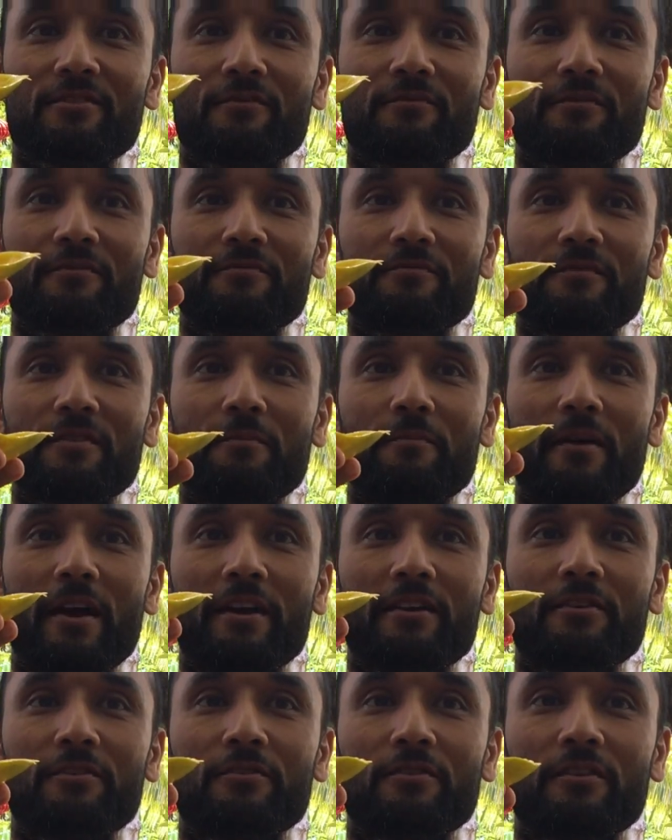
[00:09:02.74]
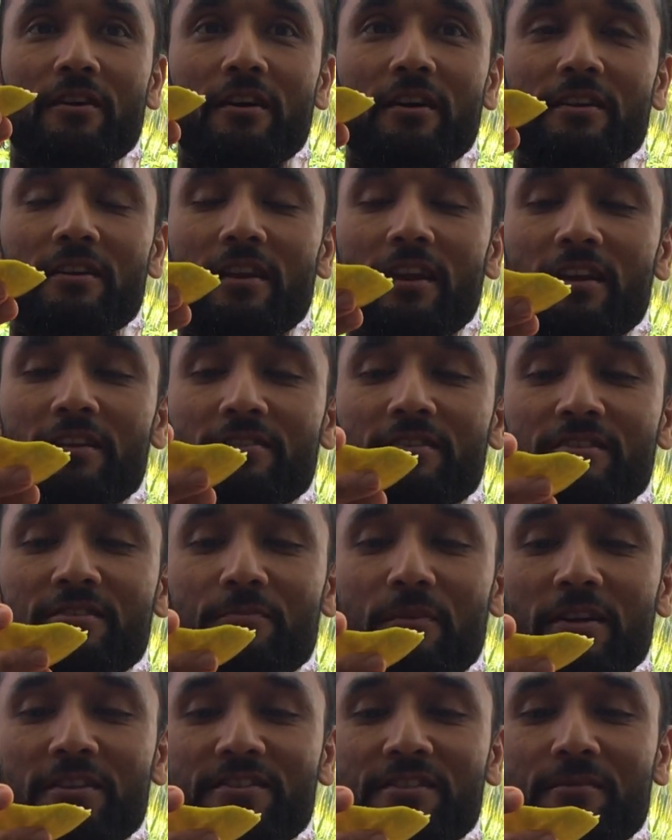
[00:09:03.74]
of mango I like the
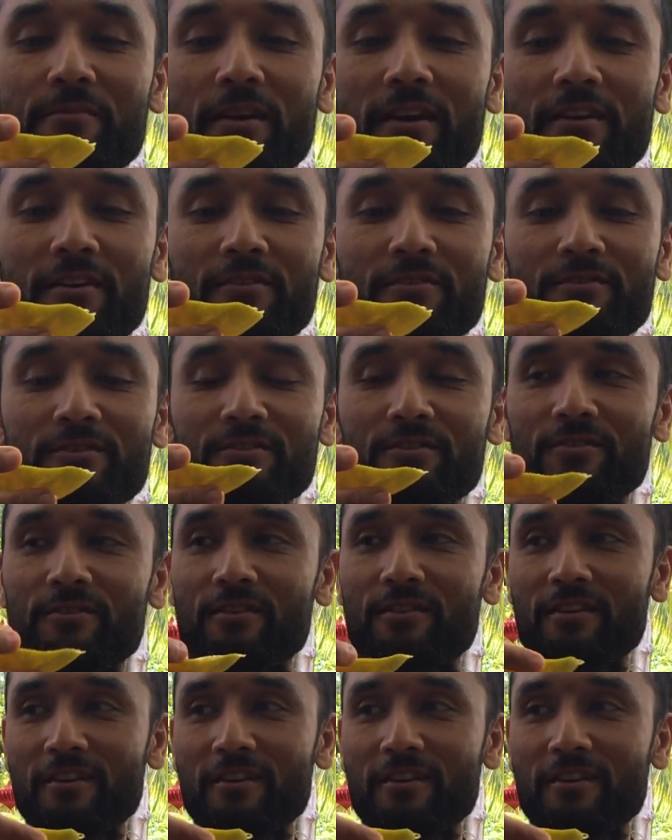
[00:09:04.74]
spicy mango so